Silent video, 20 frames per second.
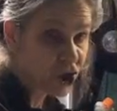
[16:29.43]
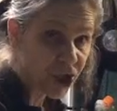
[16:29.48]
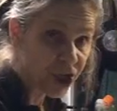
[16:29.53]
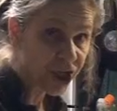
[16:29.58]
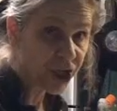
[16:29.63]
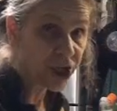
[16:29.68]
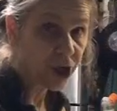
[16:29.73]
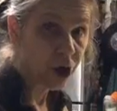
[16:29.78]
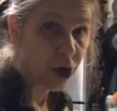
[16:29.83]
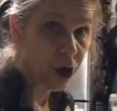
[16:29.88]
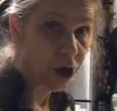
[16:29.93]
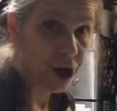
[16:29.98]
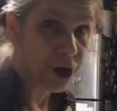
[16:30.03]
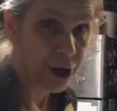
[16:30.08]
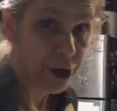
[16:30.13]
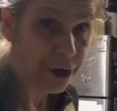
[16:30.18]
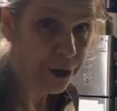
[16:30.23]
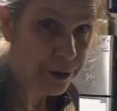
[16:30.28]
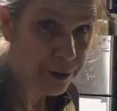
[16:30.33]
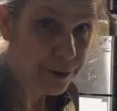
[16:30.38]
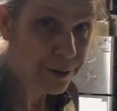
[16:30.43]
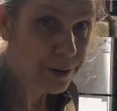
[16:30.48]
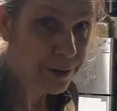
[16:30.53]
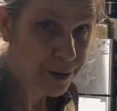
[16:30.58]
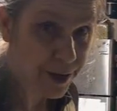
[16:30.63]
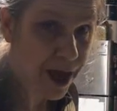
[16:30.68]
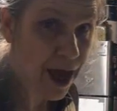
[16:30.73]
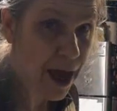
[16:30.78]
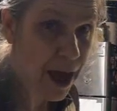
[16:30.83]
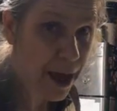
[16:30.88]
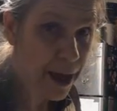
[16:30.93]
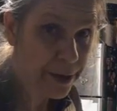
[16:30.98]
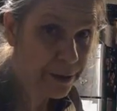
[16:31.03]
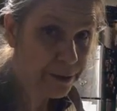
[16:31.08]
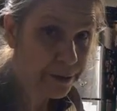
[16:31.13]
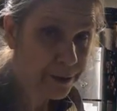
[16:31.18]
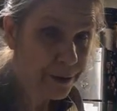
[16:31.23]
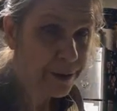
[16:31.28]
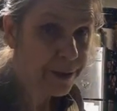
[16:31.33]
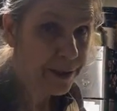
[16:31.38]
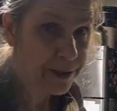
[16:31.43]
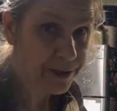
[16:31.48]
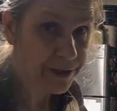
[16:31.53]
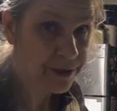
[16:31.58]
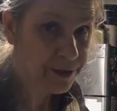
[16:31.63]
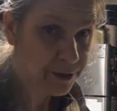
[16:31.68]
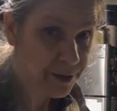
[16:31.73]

chicken lard canned is